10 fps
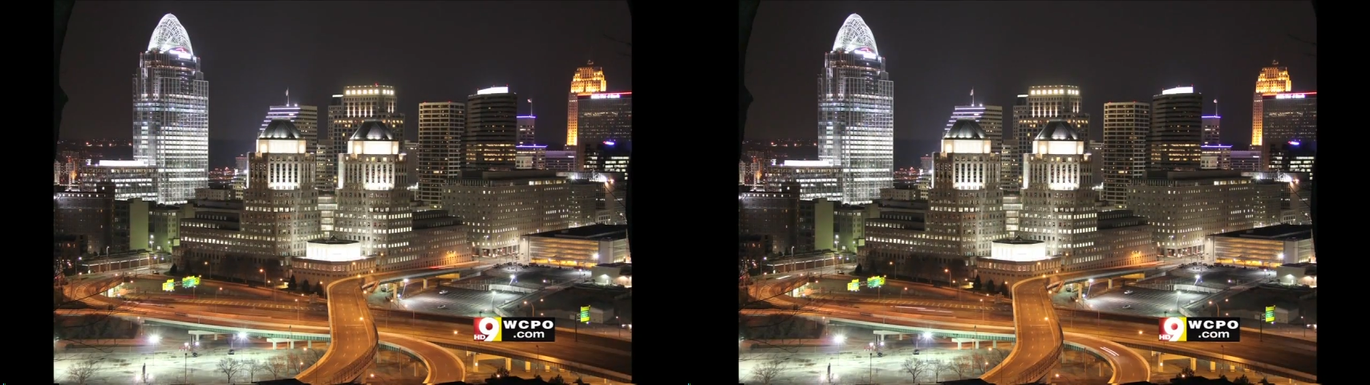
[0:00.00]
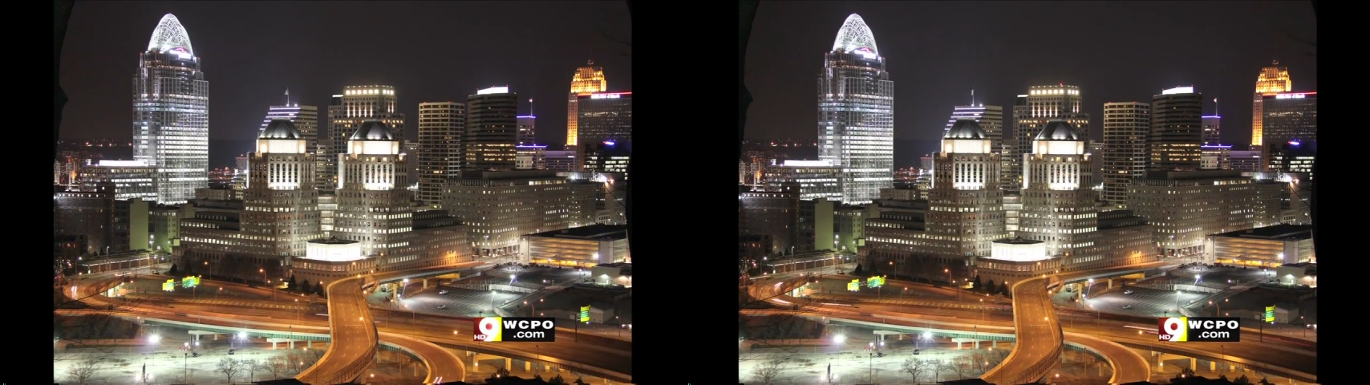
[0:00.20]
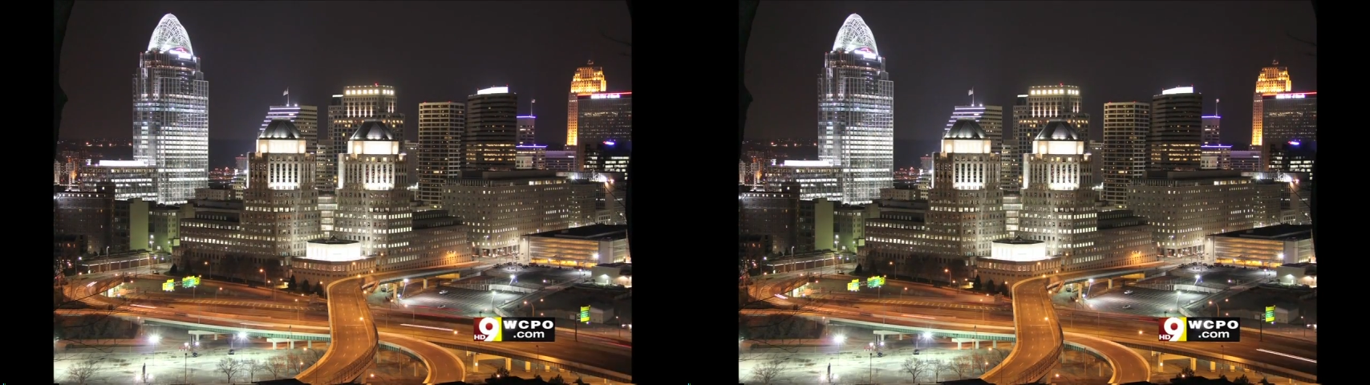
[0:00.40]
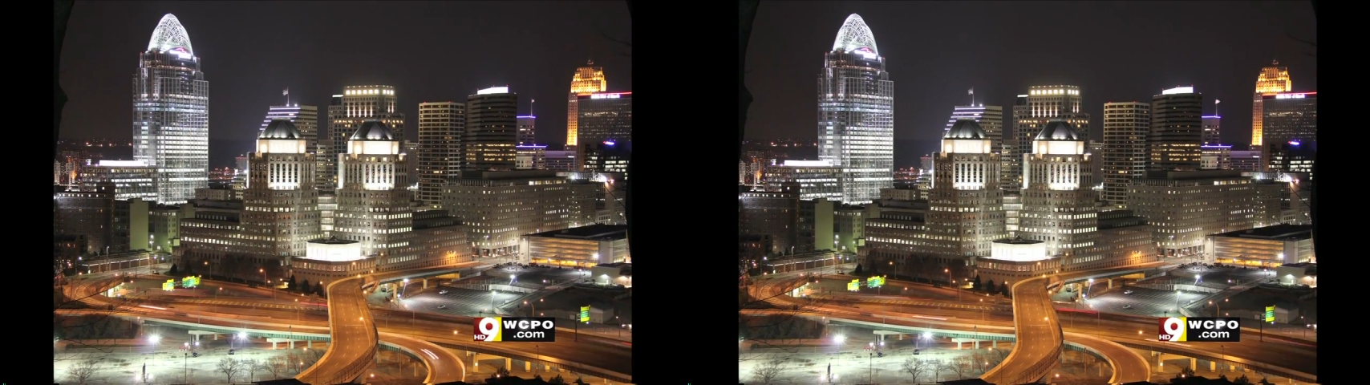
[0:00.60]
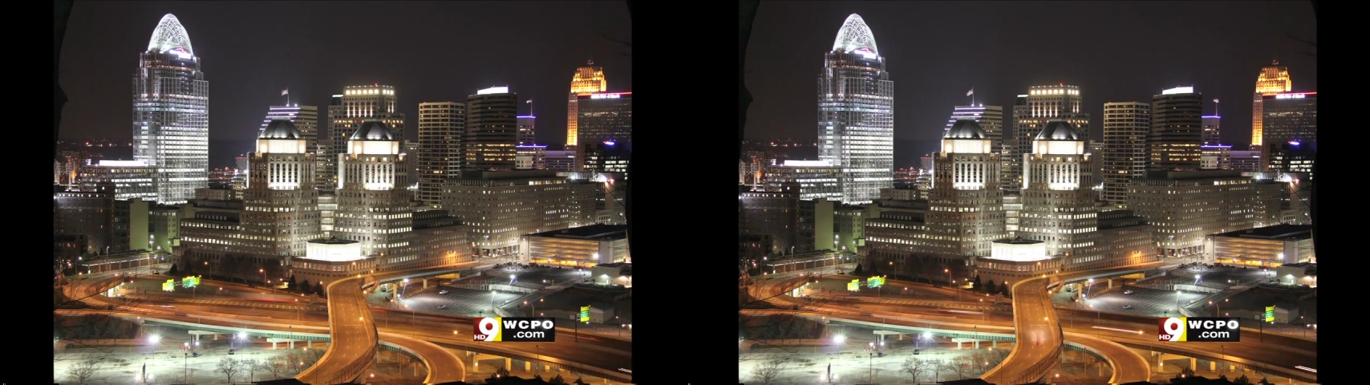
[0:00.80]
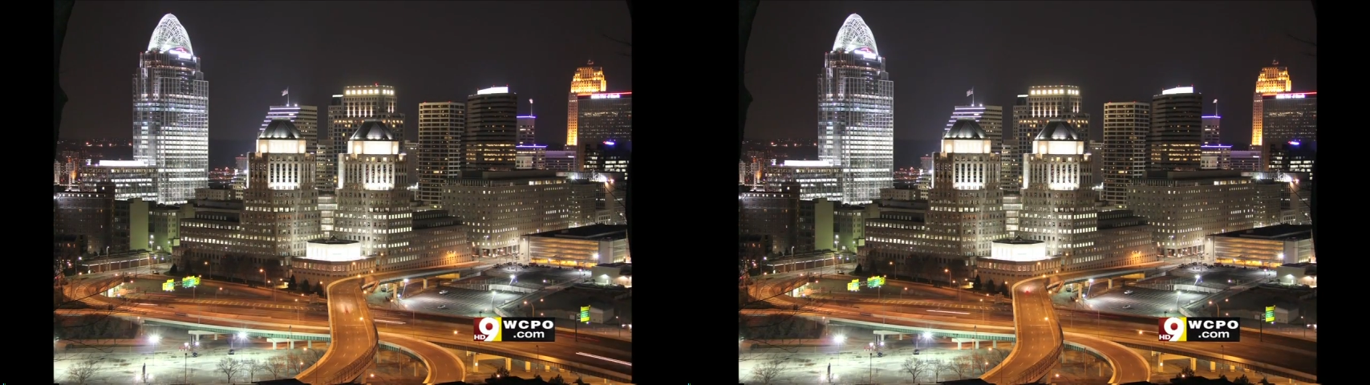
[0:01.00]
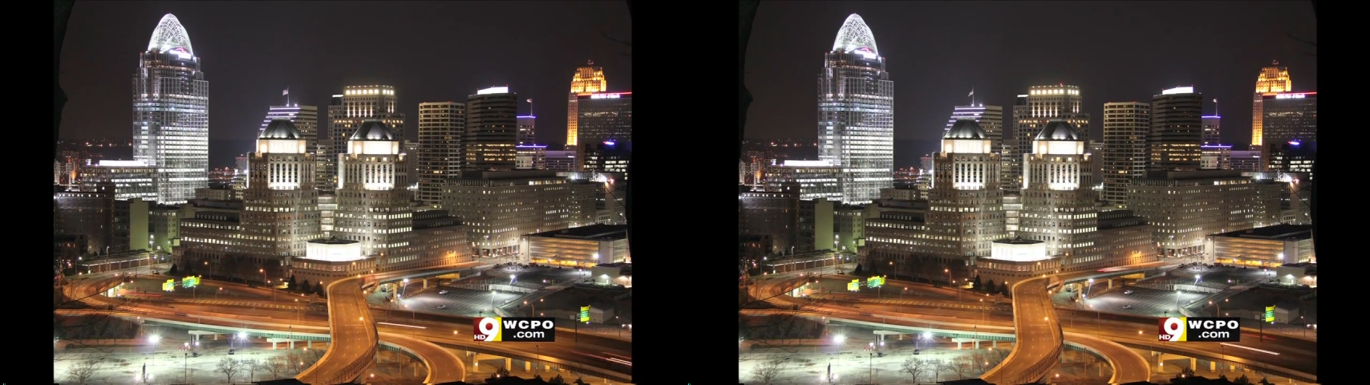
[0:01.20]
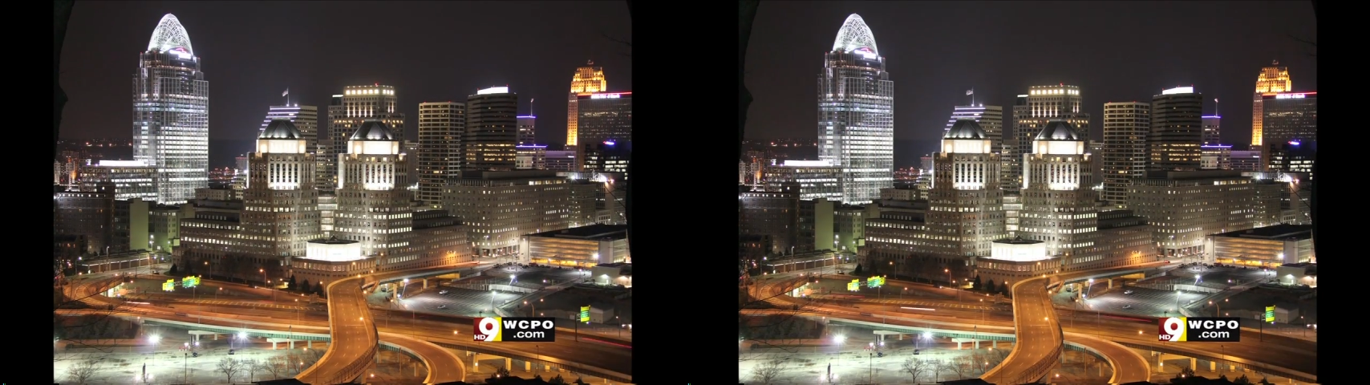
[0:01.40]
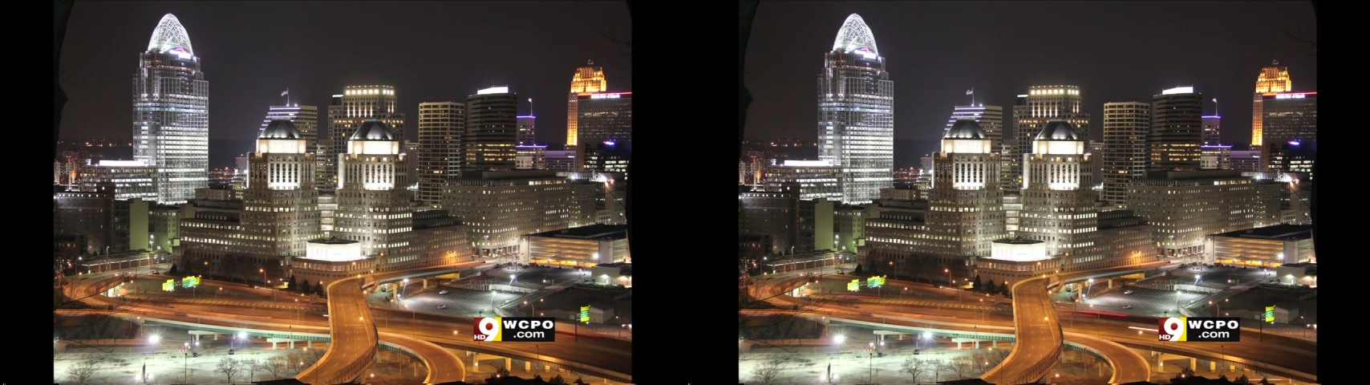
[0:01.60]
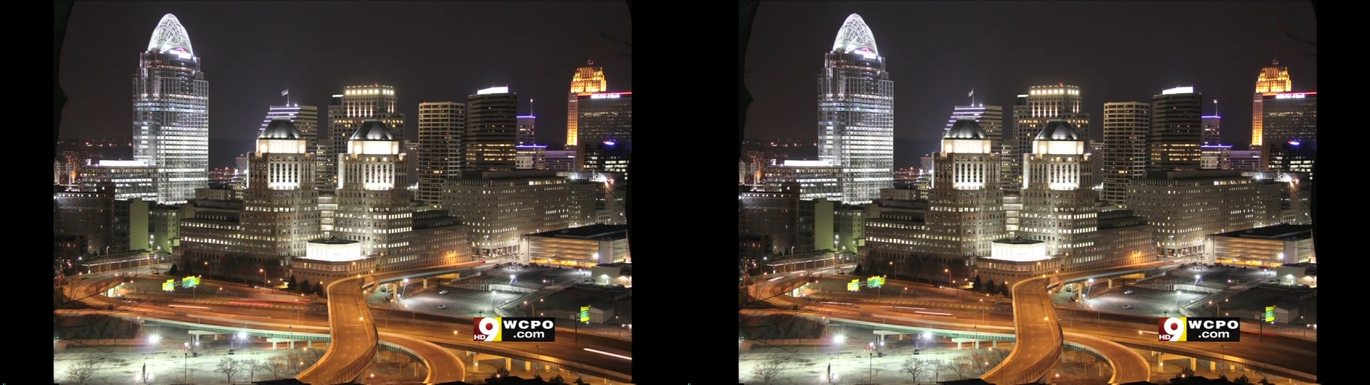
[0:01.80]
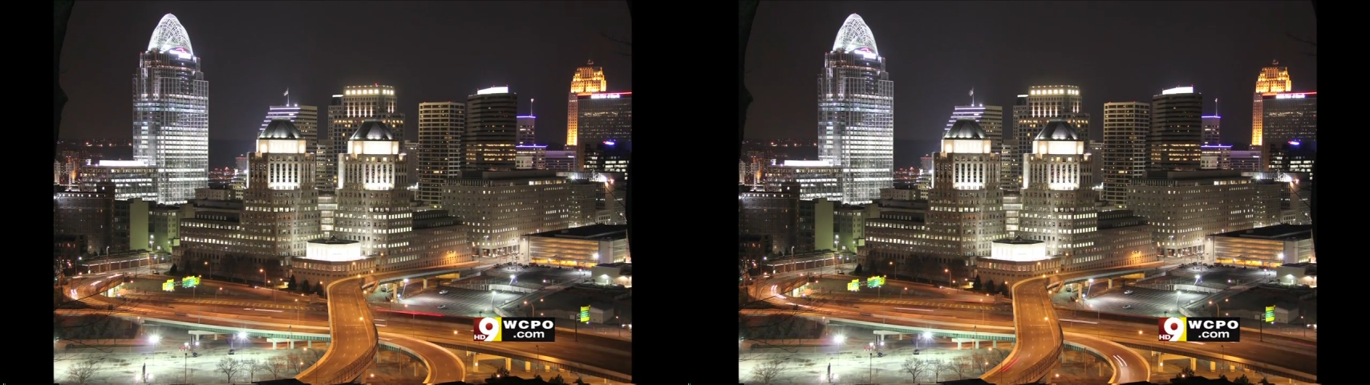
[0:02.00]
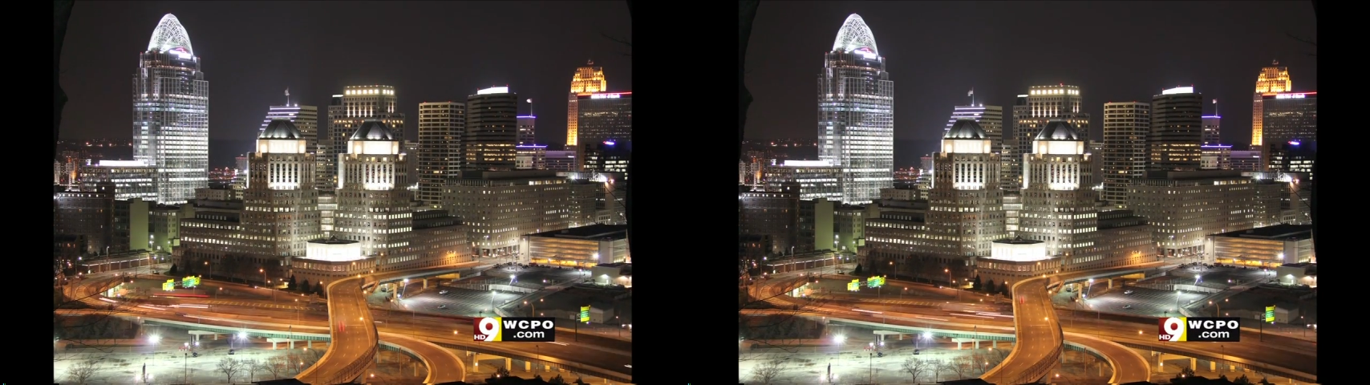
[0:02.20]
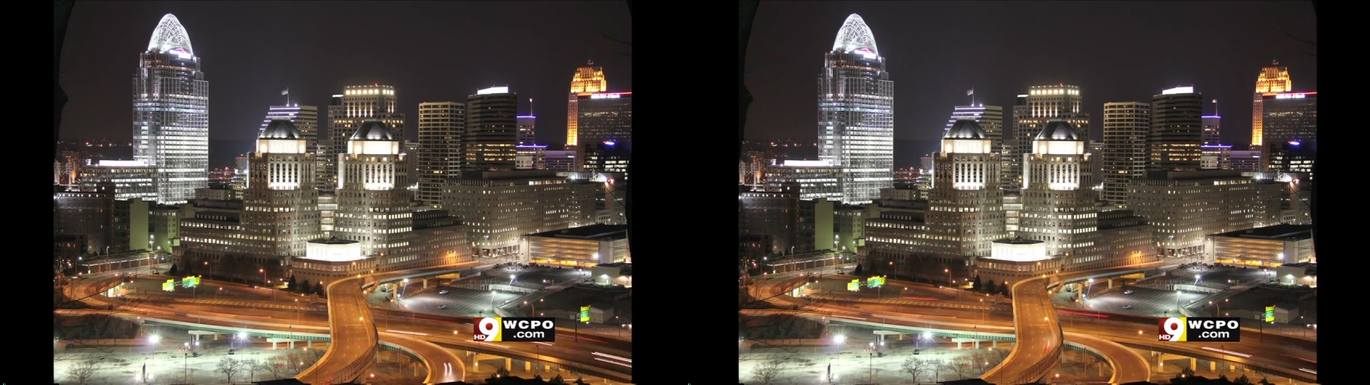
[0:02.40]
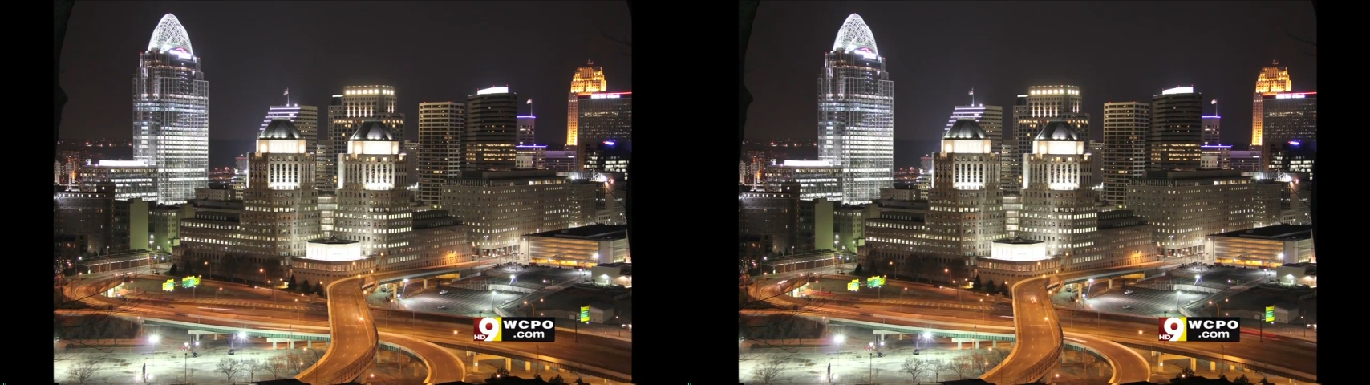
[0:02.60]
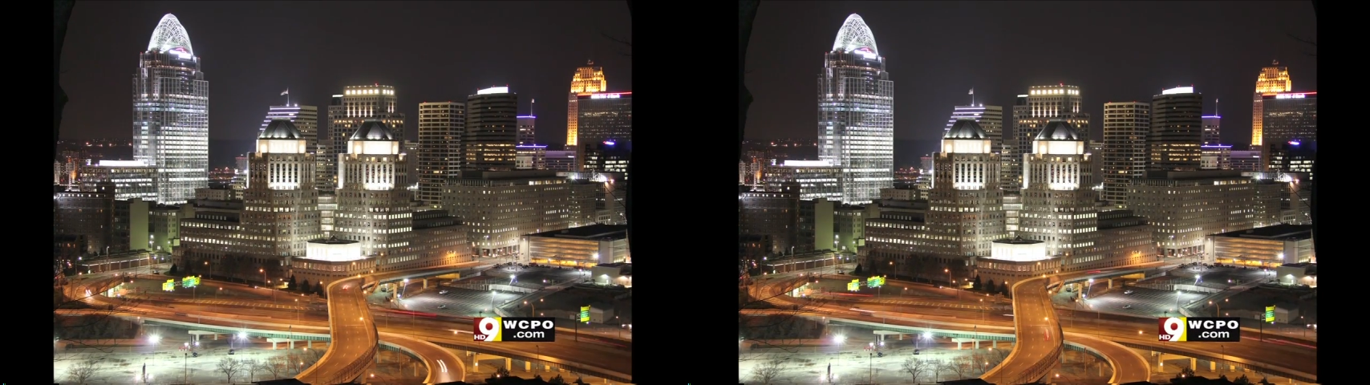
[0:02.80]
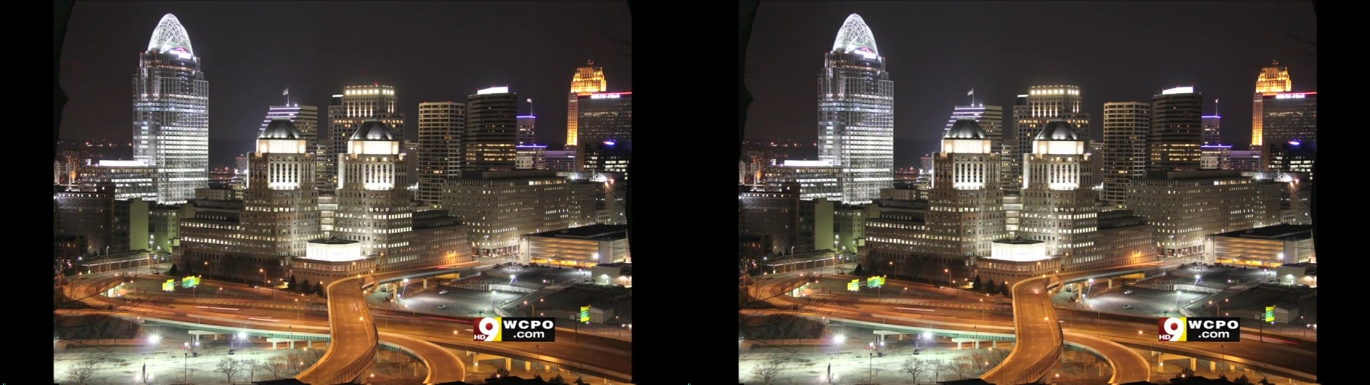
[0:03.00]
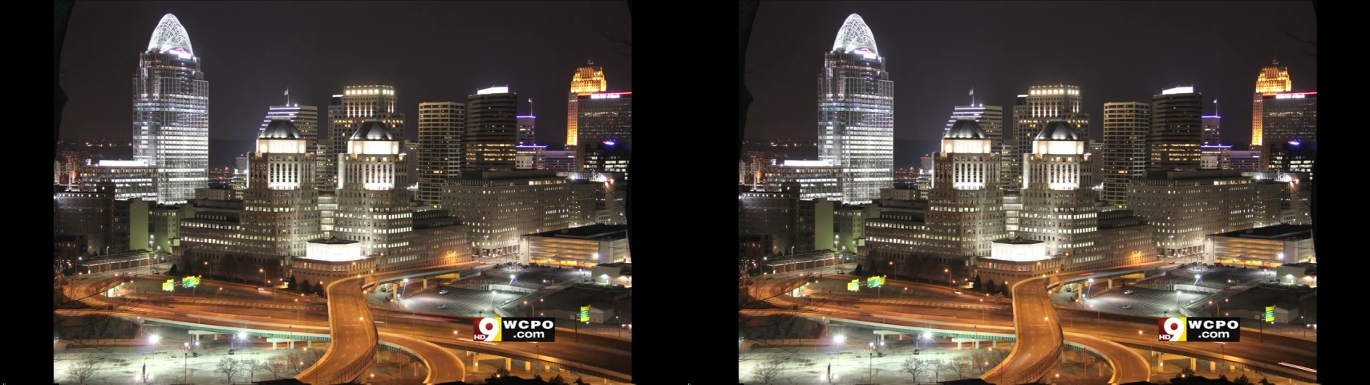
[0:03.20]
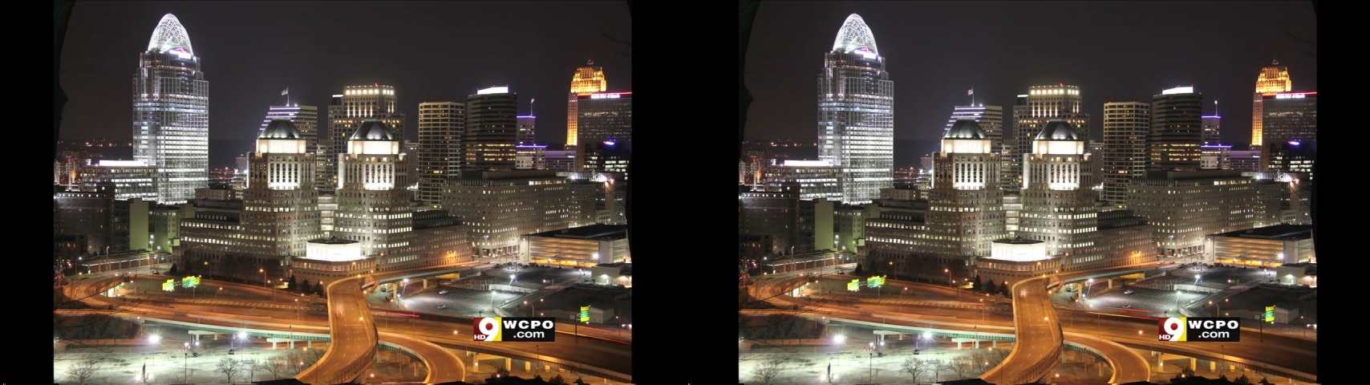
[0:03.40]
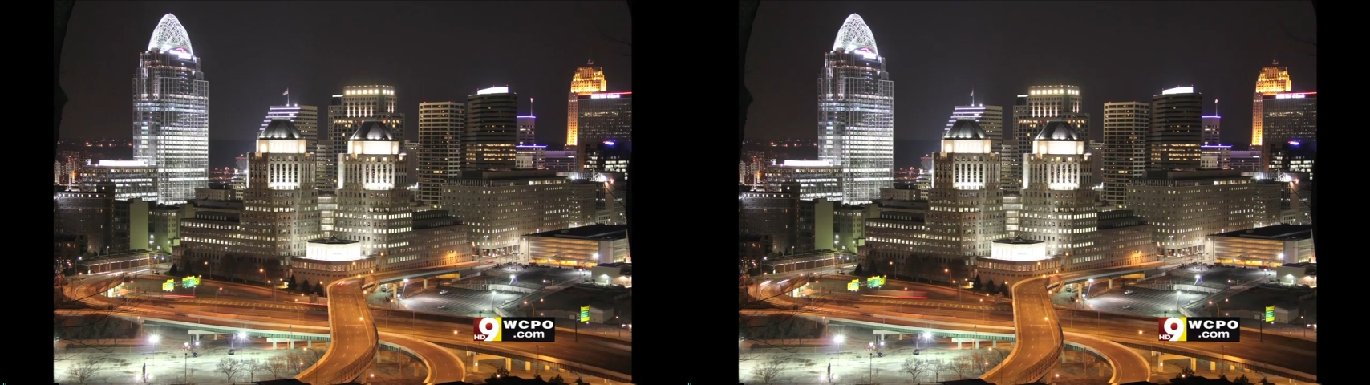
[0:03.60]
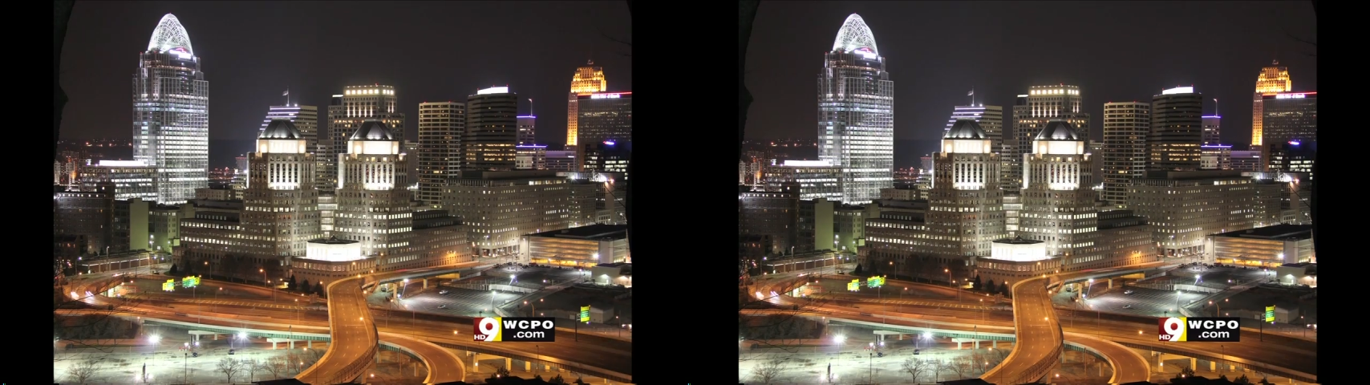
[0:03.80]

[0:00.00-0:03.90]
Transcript: (no speaker visible)